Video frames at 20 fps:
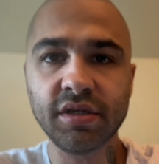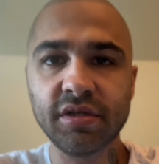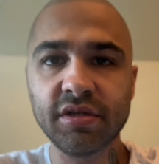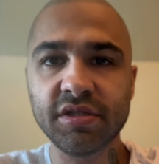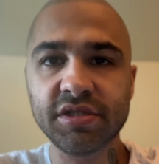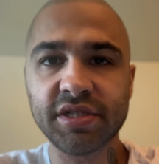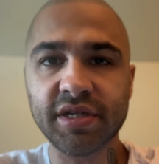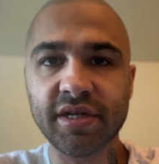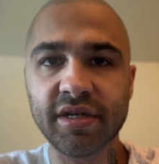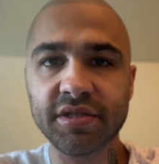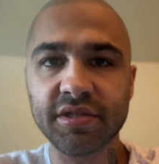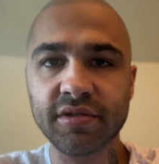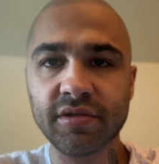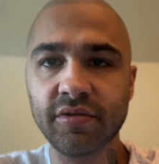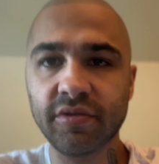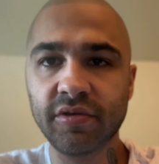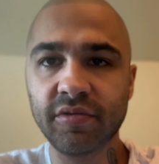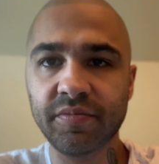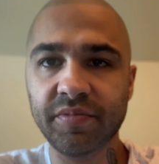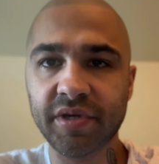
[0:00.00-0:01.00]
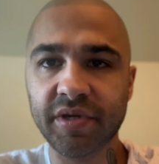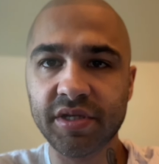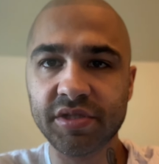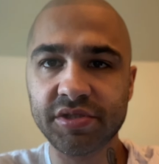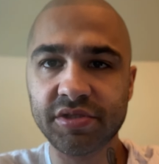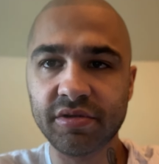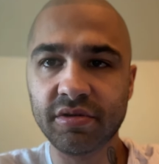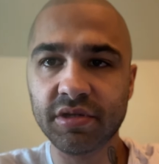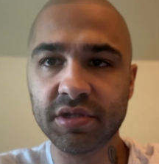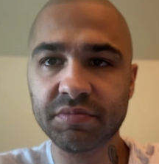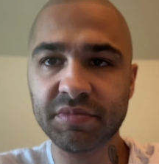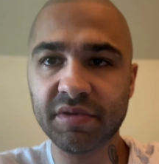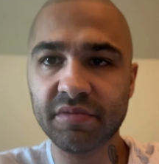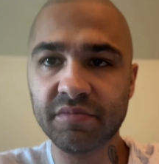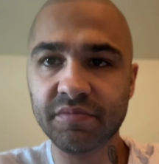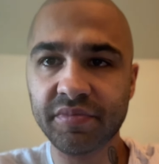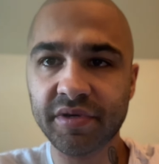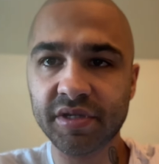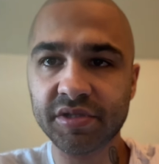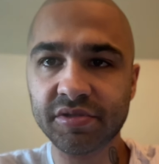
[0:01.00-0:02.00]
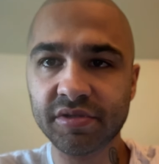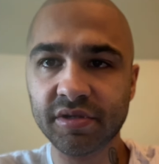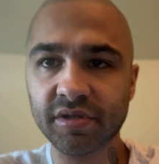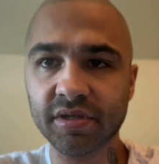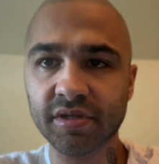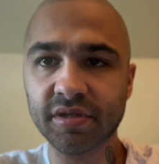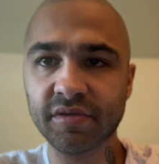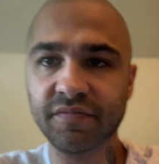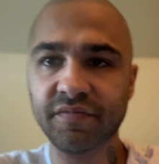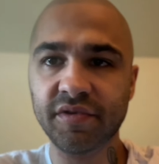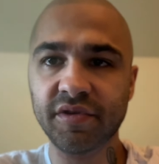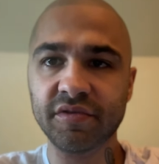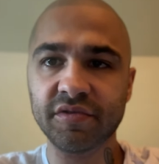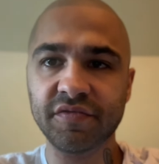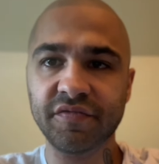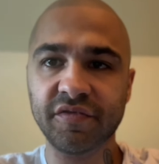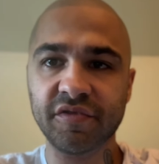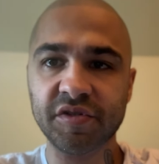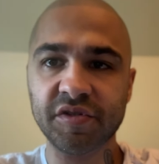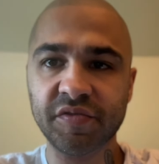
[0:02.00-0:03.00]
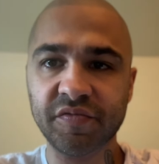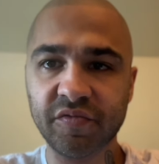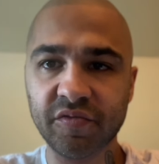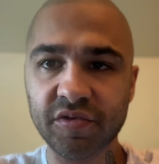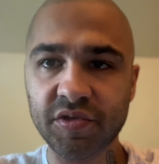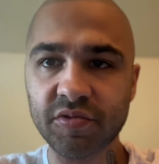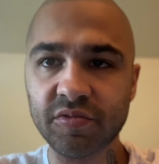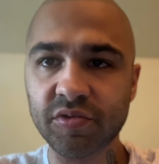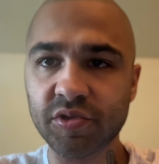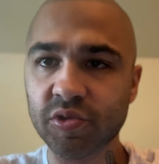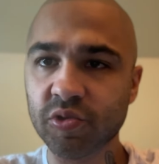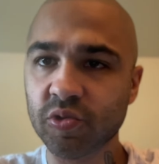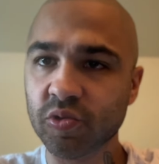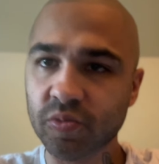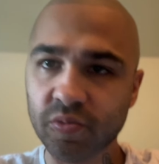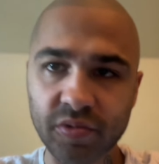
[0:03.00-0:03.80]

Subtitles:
Shout out to loyal Patreons. Remember, Patreon, get the videos first for YouTube.